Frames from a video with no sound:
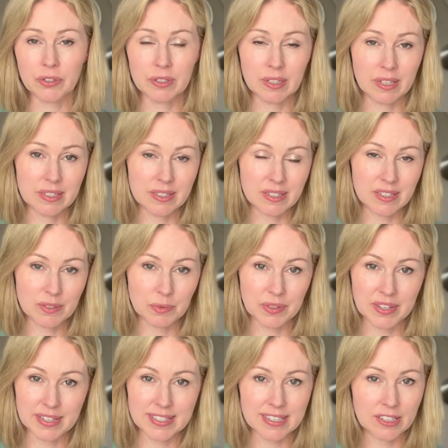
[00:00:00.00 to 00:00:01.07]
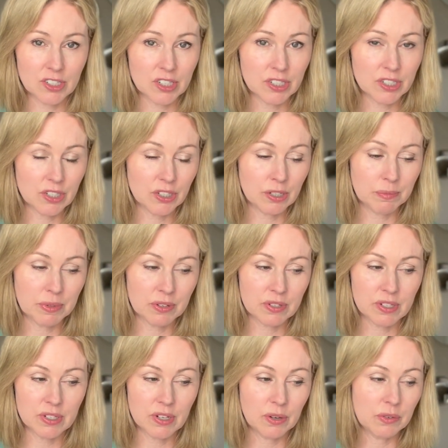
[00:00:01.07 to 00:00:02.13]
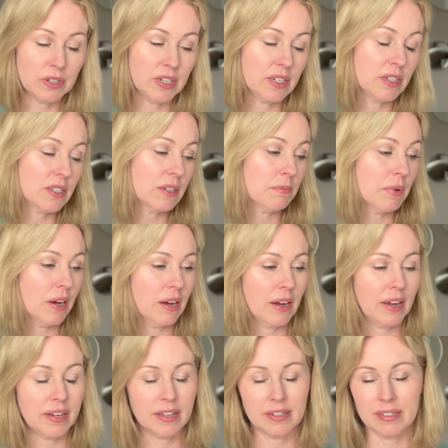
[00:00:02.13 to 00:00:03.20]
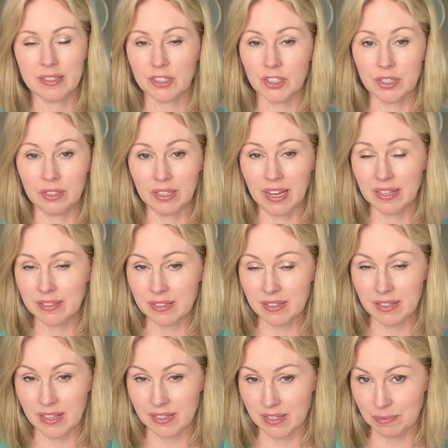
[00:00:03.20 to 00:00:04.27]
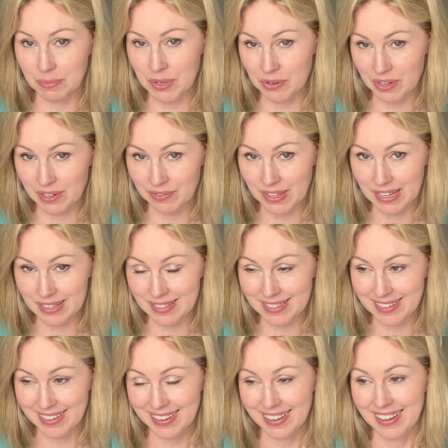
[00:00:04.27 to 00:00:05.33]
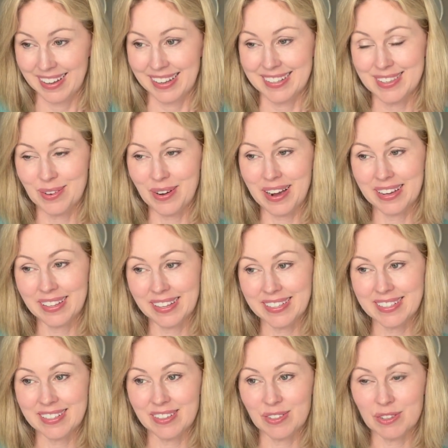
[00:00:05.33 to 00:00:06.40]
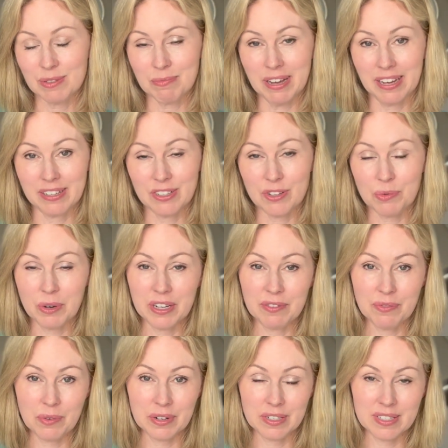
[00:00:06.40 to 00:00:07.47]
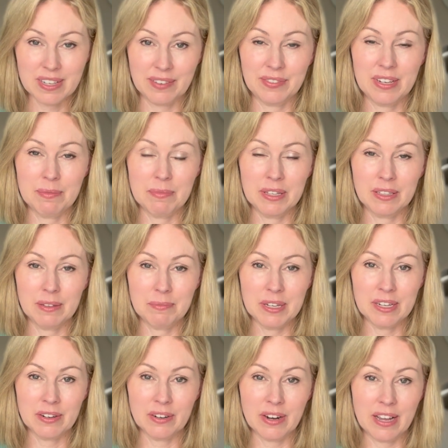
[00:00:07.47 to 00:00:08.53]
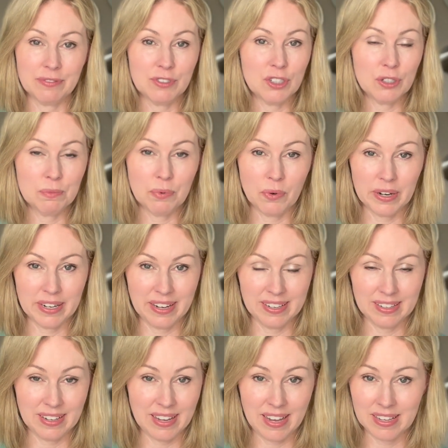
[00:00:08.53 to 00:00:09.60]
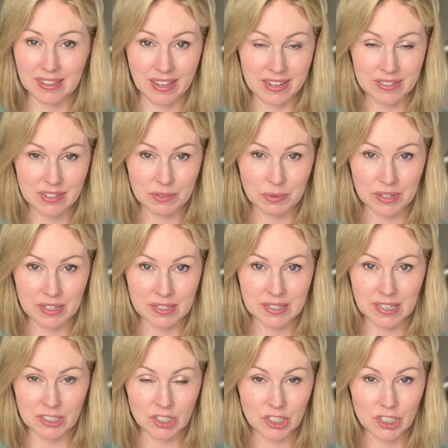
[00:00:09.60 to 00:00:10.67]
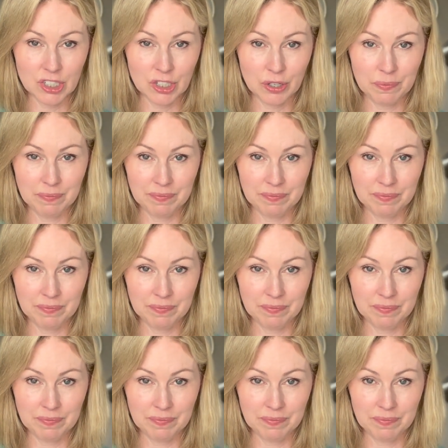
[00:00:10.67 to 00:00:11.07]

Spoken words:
lenses with the extension tube. There's no need to buy an additional lens. That's the beauty of this. So I like to use my 24 to 70 millimeter f2.8 lens with the extension tube.